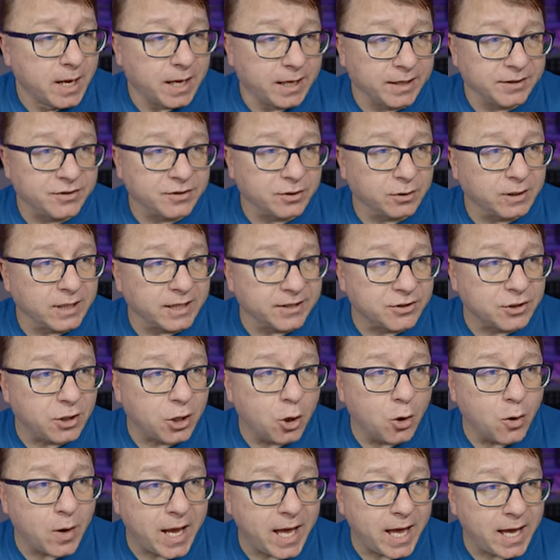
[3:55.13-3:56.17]
And so let's
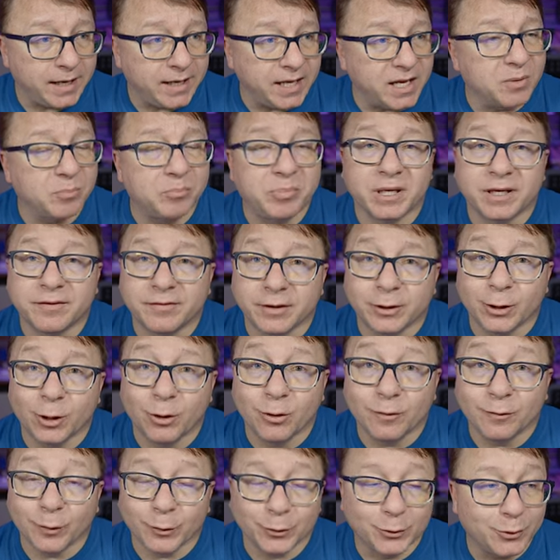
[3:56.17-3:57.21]
go ahead and pivot
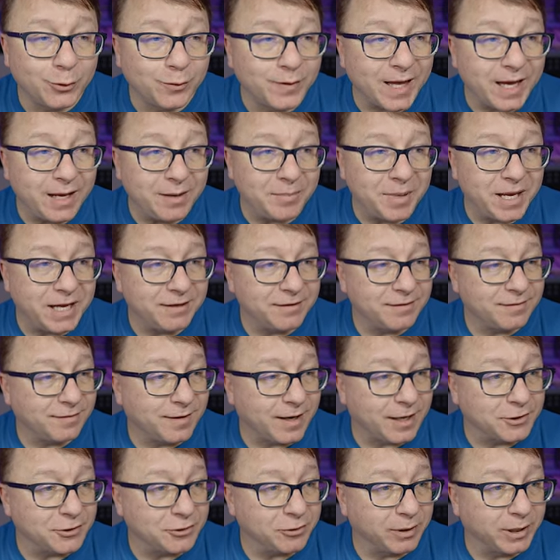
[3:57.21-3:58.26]
over to that
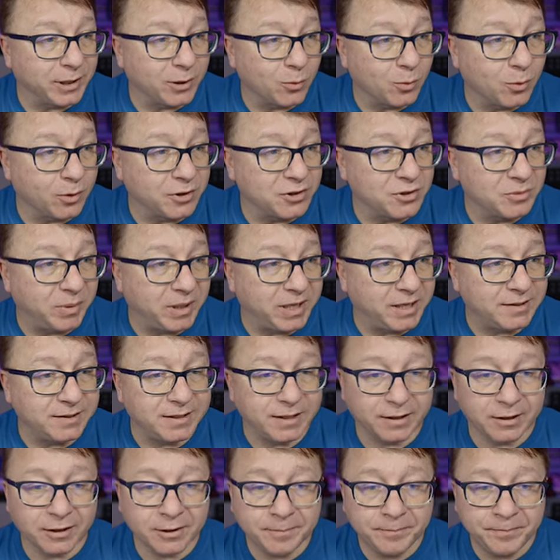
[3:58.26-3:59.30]
manufacturing workspace
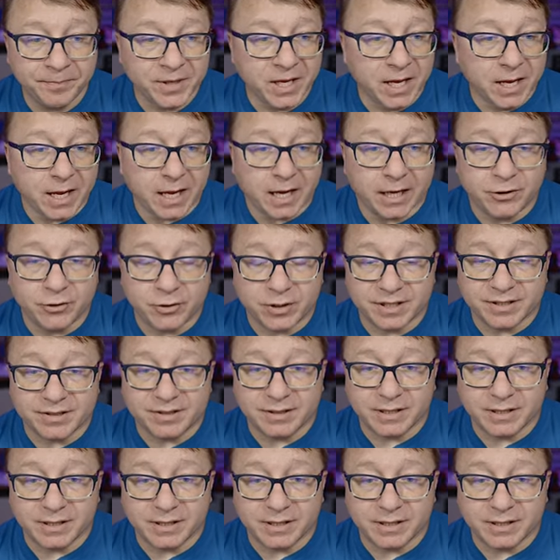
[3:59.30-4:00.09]
here, and you can